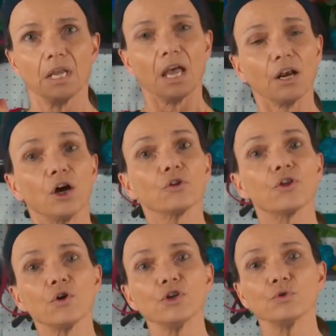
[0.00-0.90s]
and
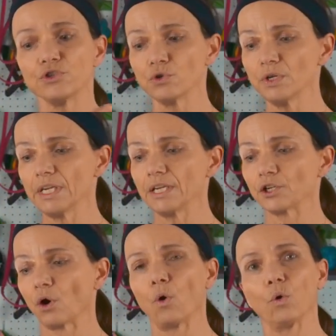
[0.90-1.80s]
although you do need
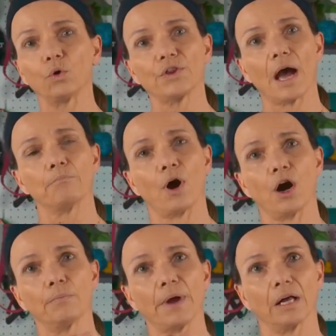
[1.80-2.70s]
to hold that
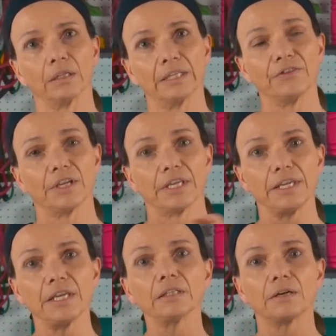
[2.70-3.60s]
barbell in the
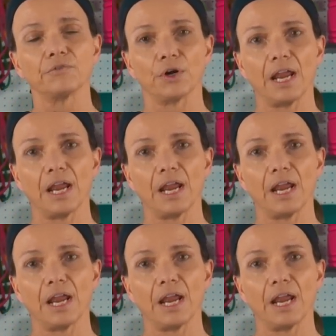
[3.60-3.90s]
heel of your